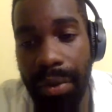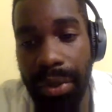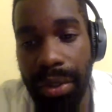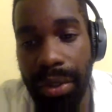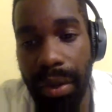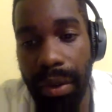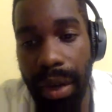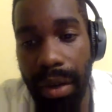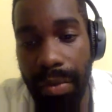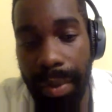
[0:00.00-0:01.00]
I was
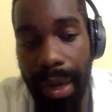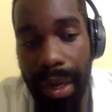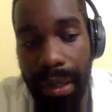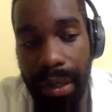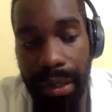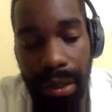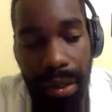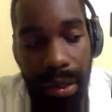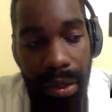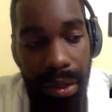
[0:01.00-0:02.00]
thrown off by
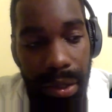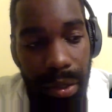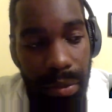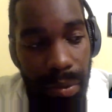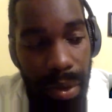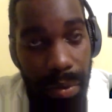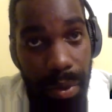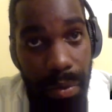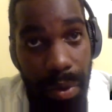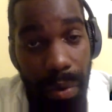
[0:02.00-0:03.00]
the
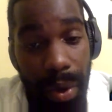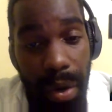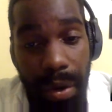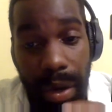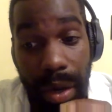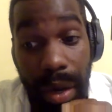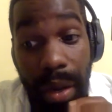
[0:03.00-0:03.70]
what went on in